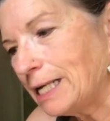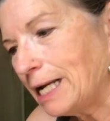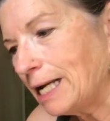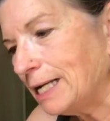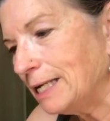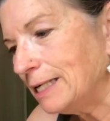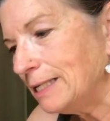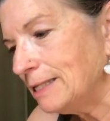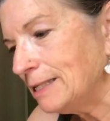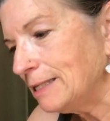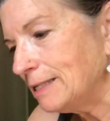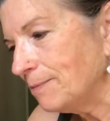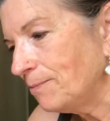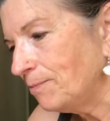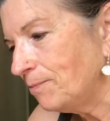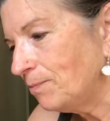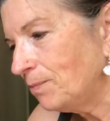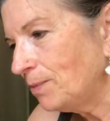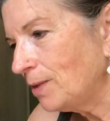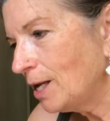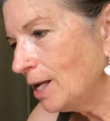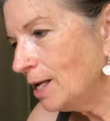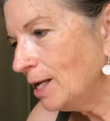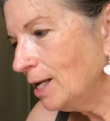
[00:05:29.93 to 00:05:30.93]
days,
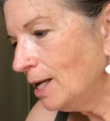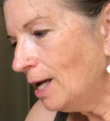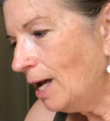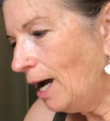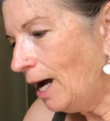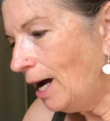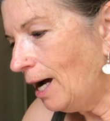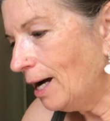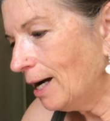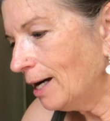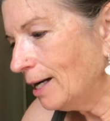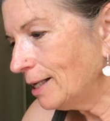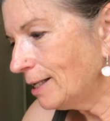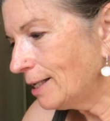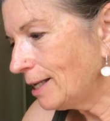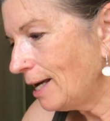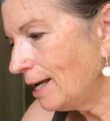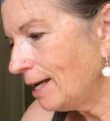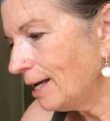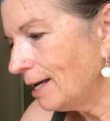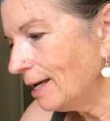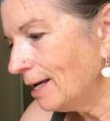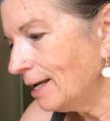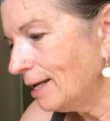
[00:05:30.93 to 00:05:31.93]
I
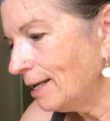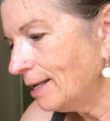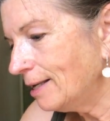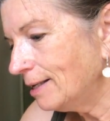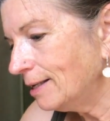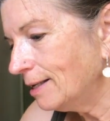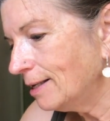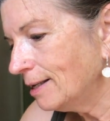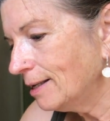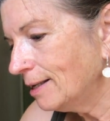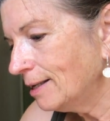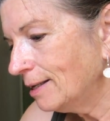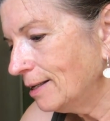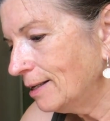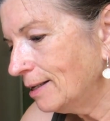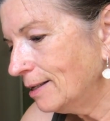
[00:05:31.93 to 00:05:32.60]
can